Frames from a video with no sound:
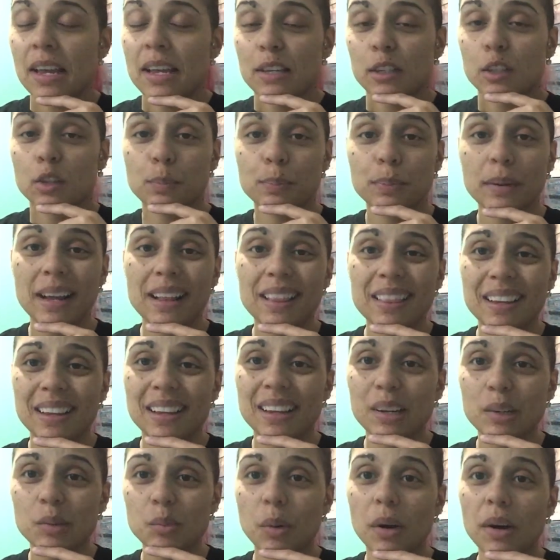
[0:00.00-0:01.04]
Spreading the
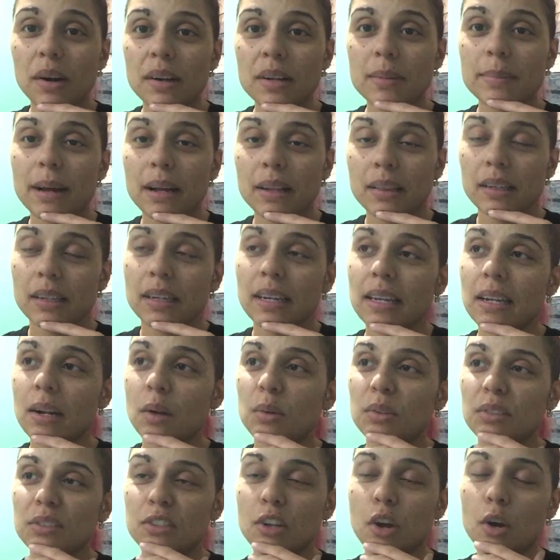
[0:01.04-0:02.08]
good word about the
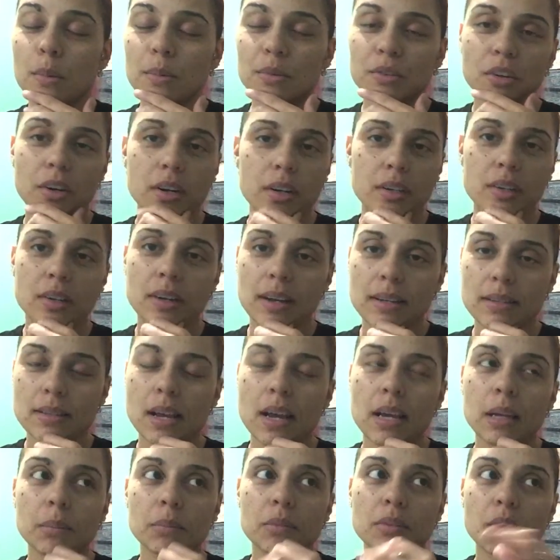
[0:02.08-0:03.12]
Keto is Dope shirt. You guys,
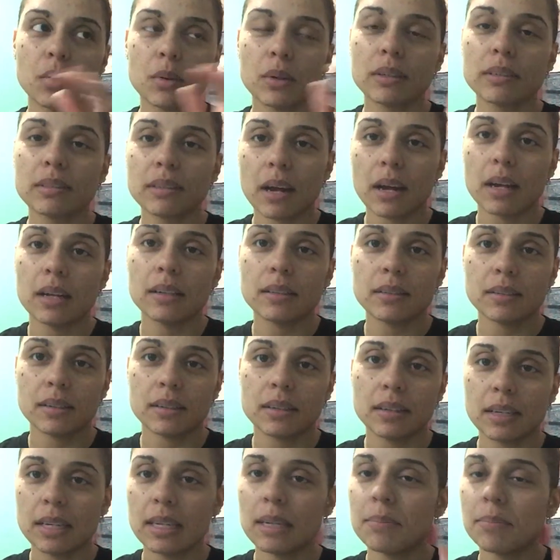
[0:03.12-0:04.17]
I am so excited to
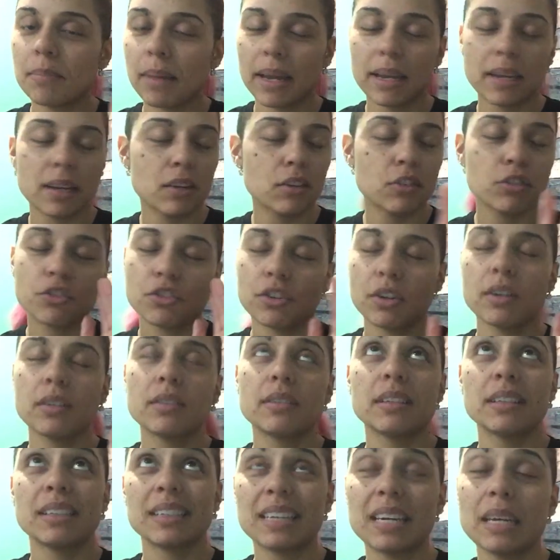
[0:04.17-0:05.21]
keep making
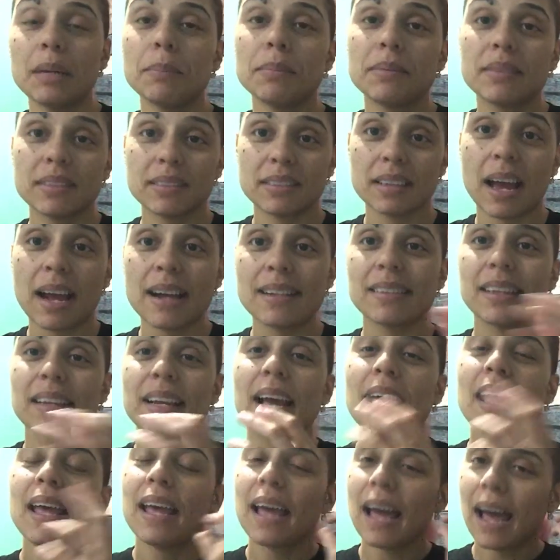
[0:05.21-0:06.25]
shirts and to keep designs.
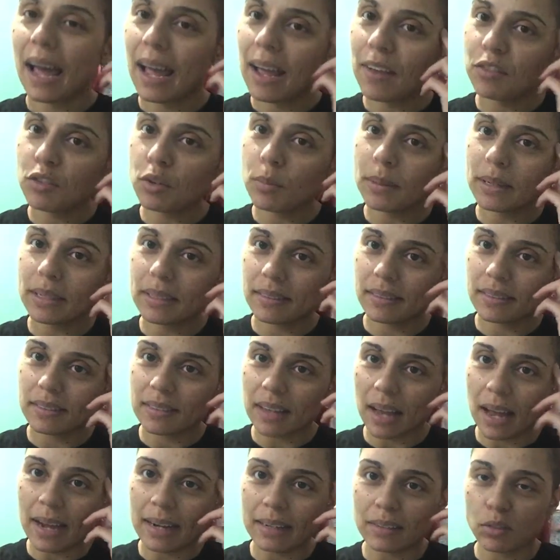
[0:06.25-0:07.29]
Like, I have so many
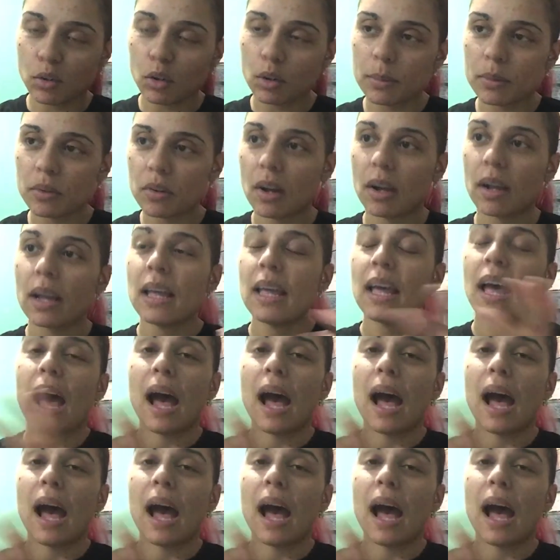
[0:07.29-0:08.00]
designs. Don't get me wrong.